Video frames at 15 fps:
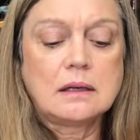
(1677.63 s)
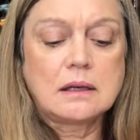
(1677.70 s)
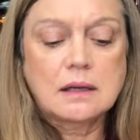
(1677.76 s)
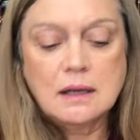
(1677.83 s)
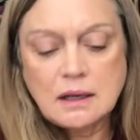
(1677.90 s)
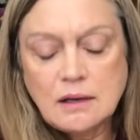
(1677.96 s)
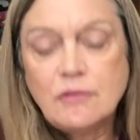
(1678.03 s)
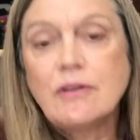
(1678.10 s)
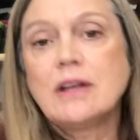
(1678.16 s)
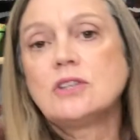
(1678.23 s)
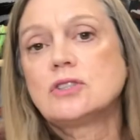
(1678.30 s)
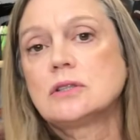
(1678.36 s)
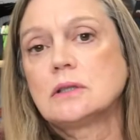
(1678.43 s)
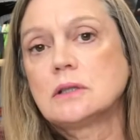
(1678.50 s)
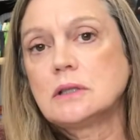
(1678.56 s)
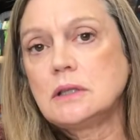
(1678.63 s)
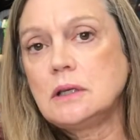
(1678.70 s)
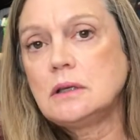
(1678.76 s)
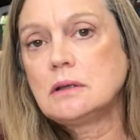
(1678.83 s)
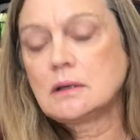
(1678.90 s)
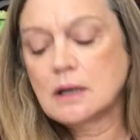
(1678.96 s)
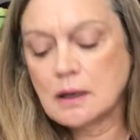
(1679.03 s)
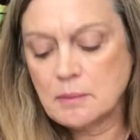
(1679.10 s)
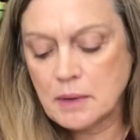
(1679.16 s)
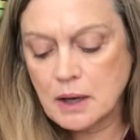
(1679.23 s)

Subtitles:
it can eventually come